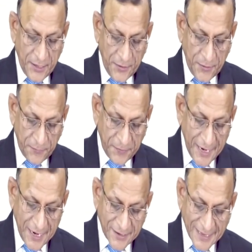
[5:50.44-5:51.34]

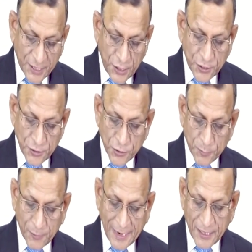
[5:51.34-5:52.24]
Field technicians to
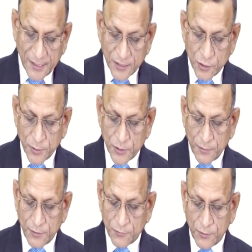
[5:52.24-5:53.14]
provide customer
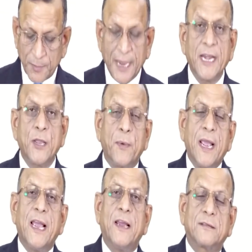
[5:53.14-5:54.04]
service from
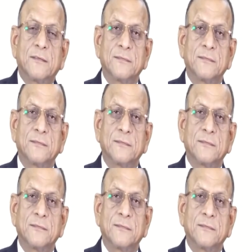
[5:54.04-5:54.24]
anywhere.